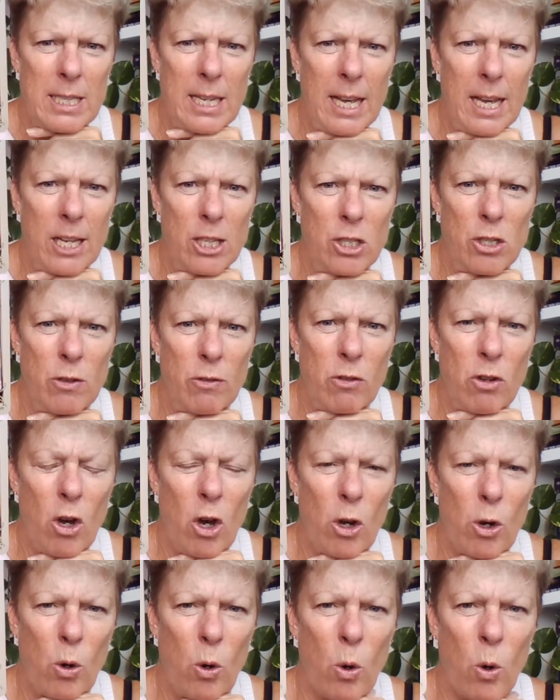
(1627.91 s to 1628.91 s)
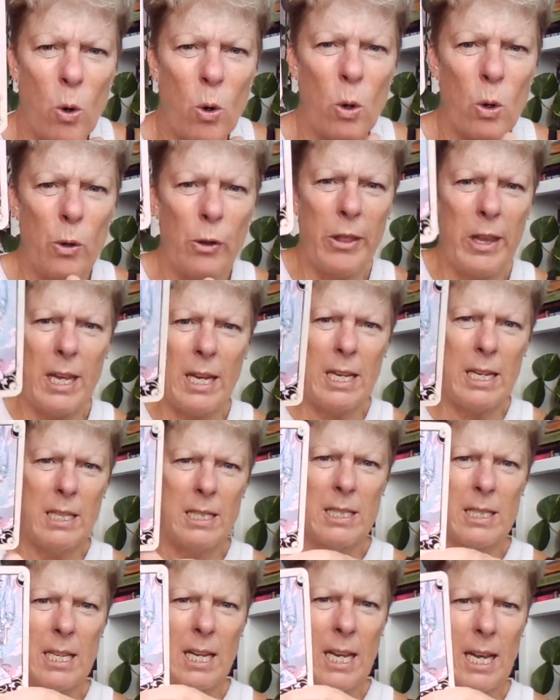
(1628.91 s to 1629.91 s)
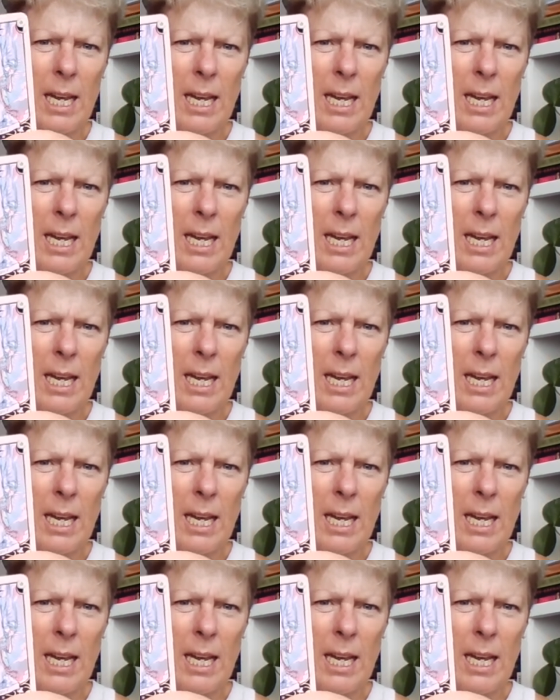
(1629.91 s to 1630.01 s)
card, you've got all these